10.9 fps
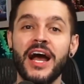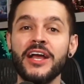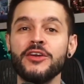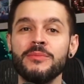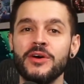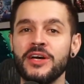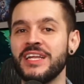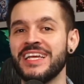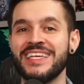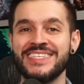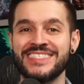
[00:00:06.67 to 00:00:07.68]
IronMON
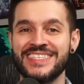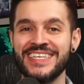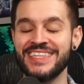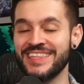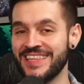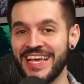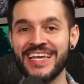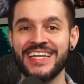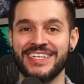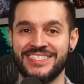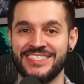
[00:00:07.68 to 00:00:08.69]
is the
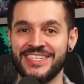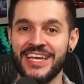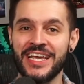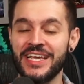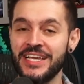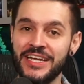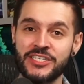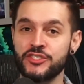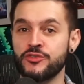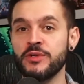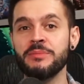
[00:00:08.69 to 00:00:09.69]
latest in
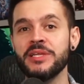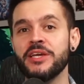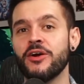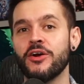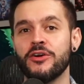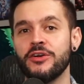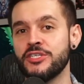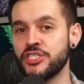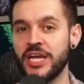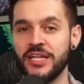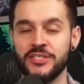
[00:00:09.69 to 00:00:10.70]
extremely hard
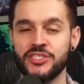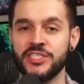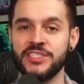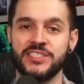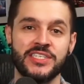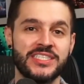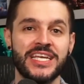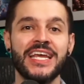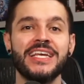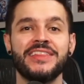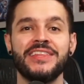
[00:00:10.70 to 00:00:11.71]
challenges to
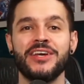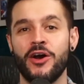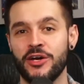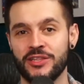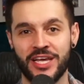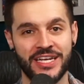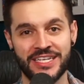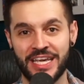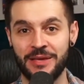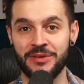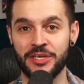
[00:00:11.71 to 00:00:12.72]
take the online
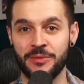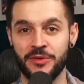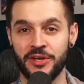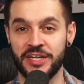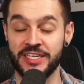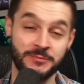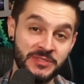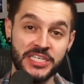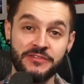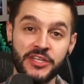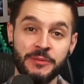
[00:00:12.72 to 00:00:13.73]
gaming community,
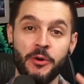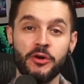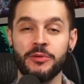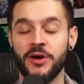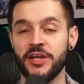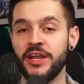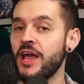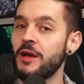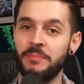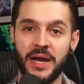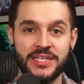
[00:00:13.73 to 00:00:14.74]
specifically Pokemon,
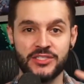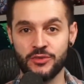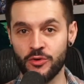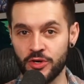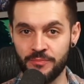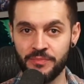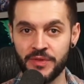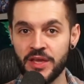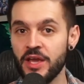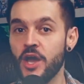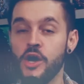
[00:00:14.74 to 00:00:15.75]
by storm.
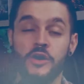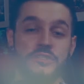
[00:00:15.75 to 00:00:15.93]
On